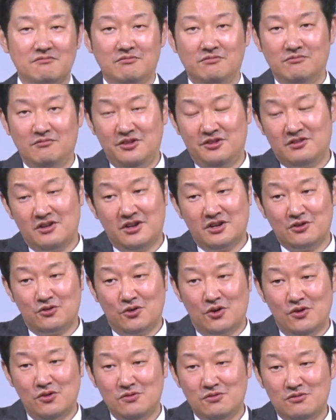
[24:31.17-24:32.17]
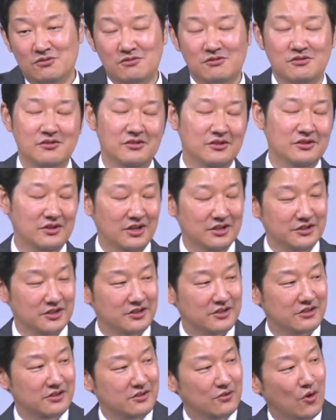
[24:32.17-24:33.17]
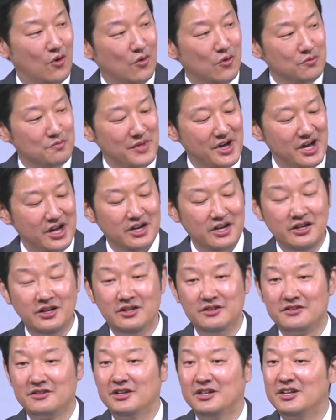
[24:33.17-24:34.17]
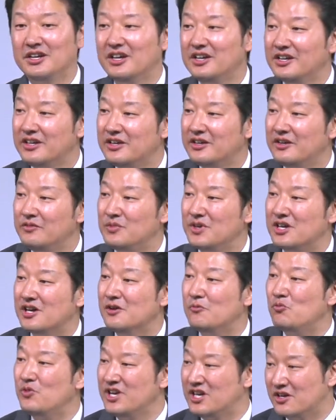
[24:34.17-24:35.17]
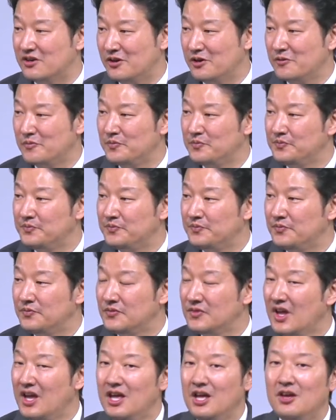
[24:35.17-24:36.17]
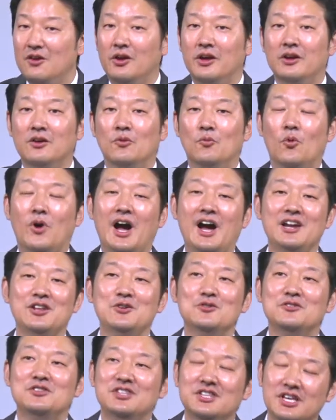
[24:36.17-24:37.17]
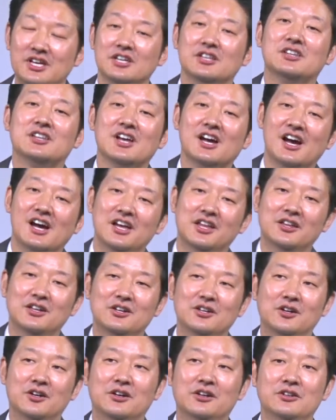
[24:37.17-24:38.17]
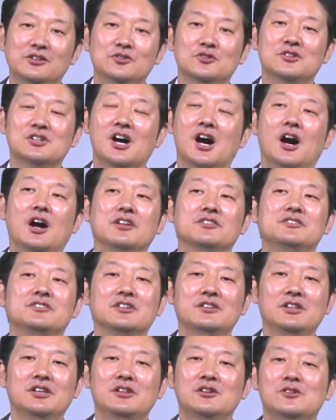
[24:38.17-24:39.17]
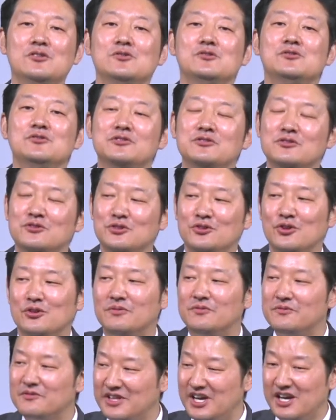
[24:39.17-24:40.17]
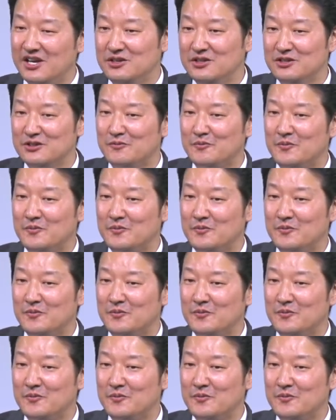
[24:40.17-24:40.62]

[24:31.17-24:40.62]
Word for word: is gonna grow. And the old man is going to become weaker. Amen. Why do you think that you constantly lose to your flesh?